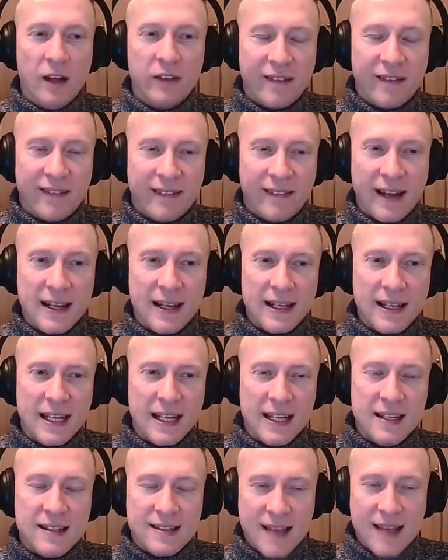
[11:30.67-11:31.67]
understanding
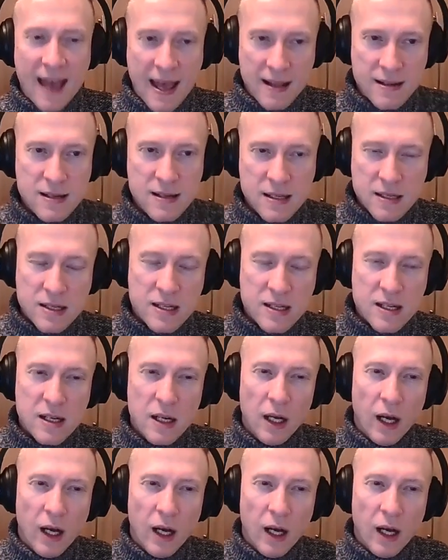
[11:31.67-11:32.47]
intent